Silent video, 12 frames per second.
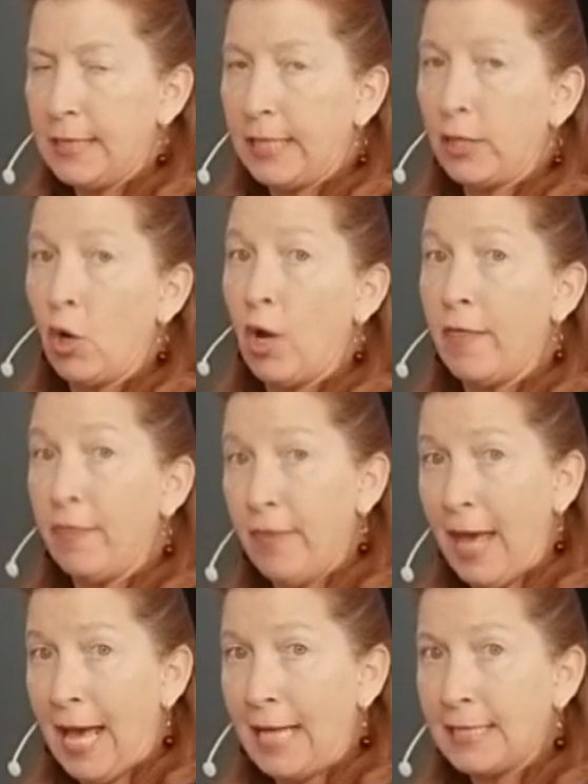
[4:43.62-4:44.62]
done on
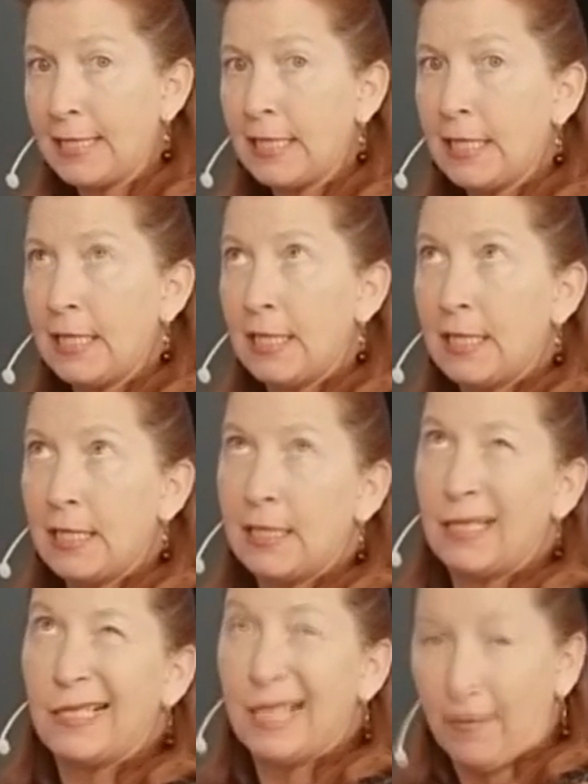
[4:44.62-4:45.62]
that
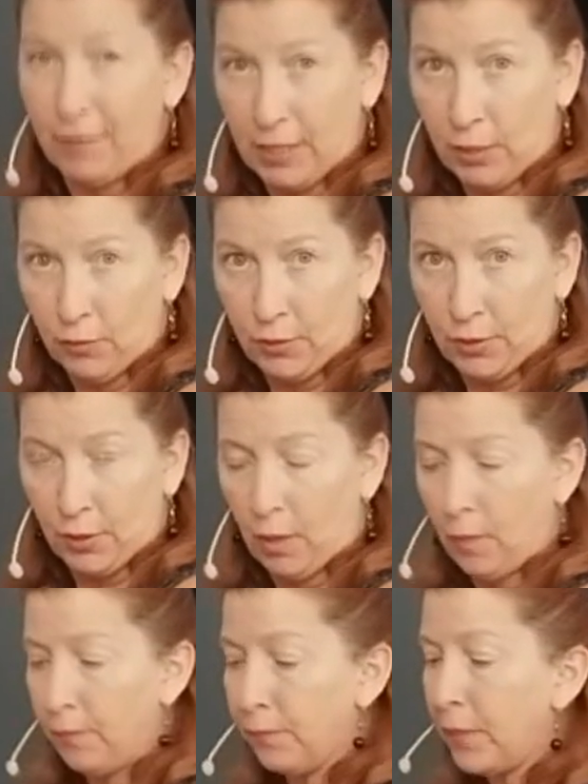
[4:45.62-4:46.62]
7 years ago.
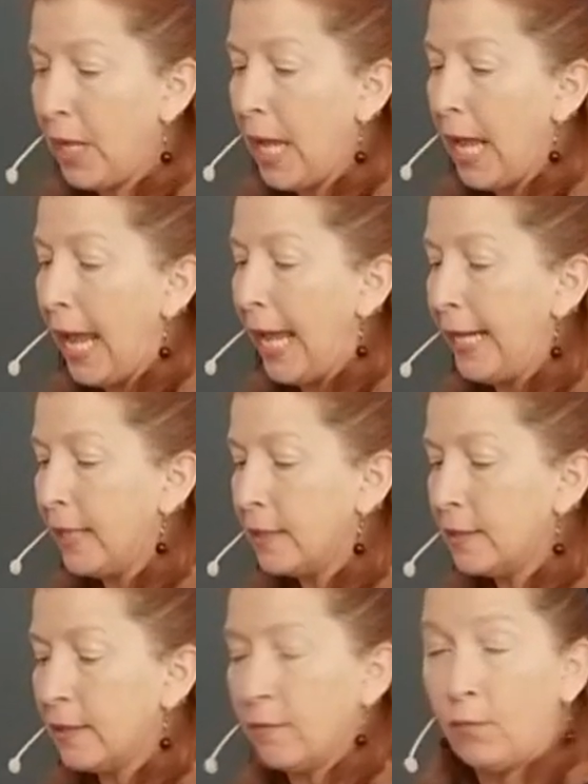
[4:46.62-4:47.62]

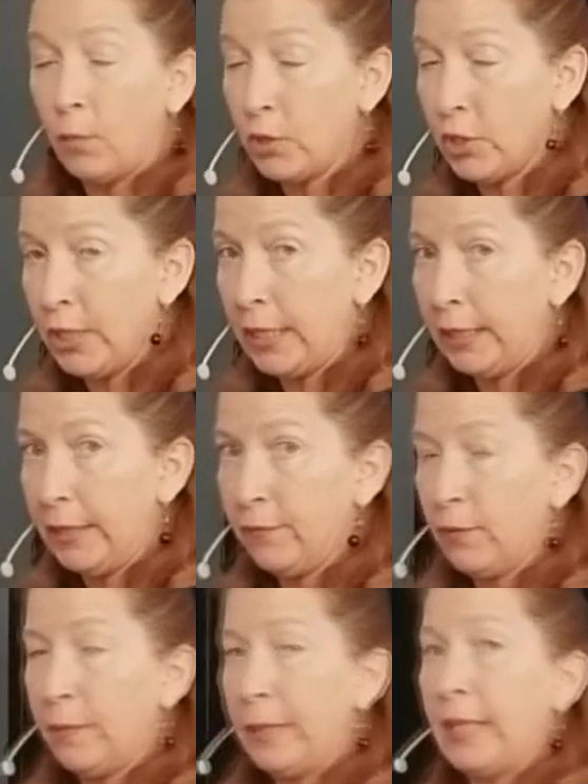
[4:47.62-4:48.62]
And fortunately
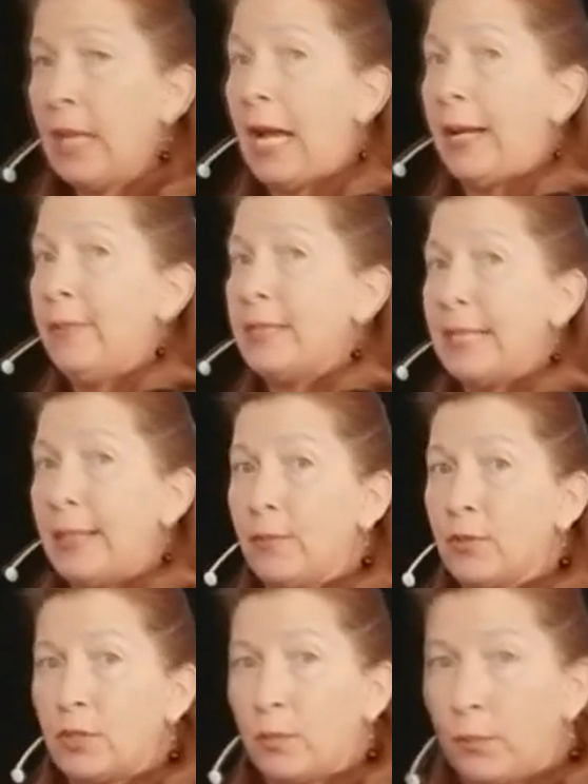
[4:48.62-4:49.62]
for me, I was
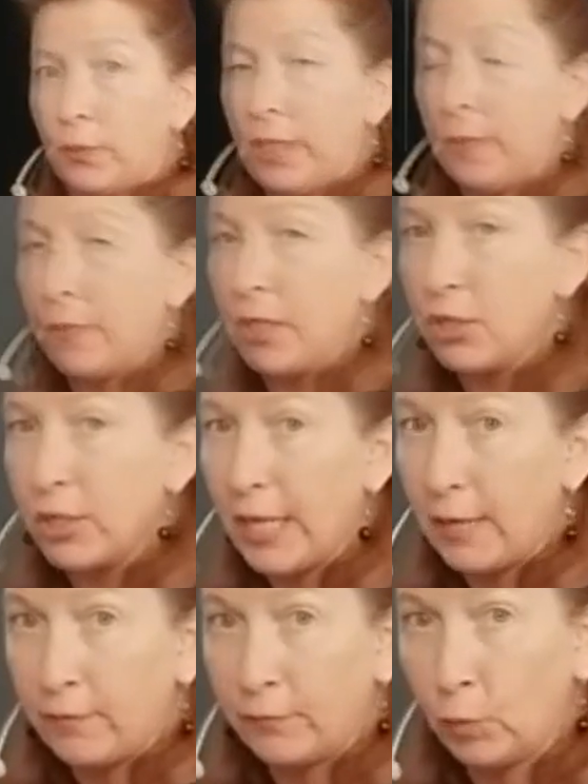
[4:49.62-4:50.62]
able to pretty much
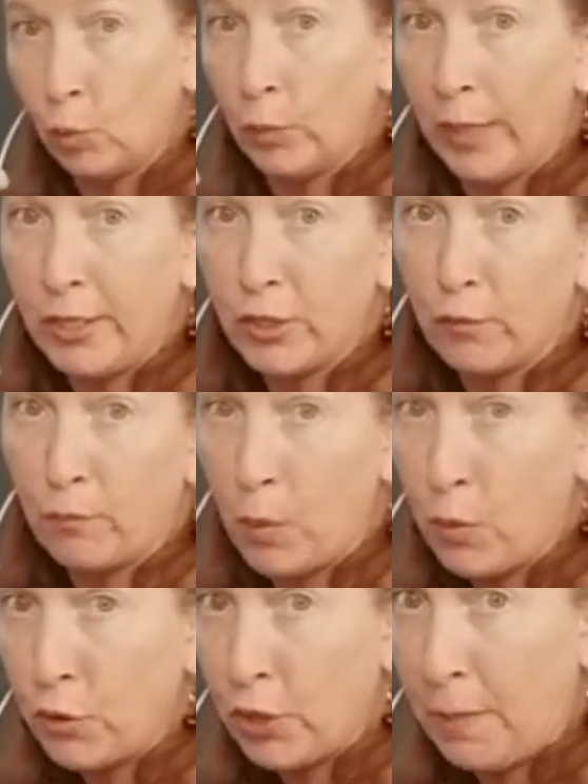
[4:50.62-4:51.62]
get full range of
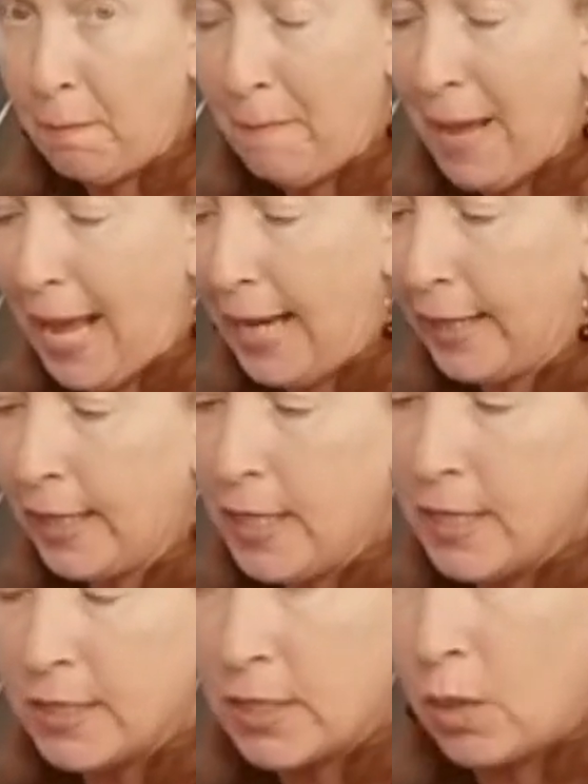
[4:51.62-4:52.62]
motion back.
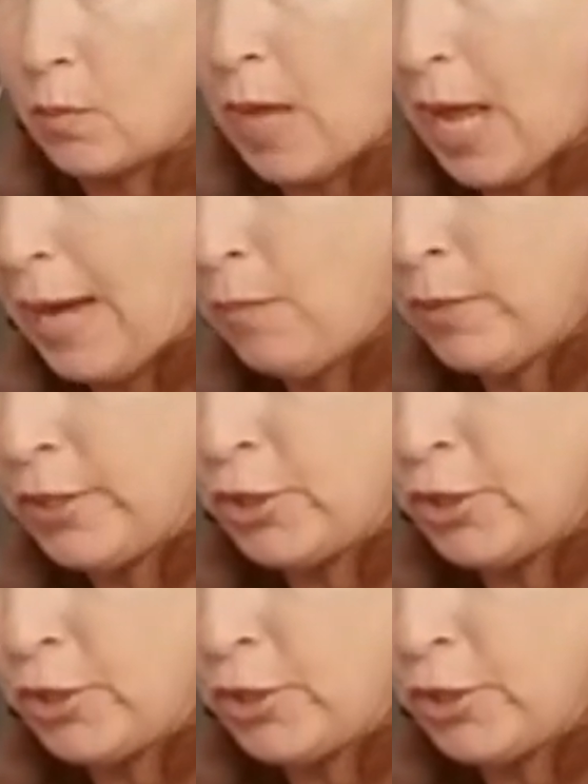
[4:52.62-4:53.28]
So I want to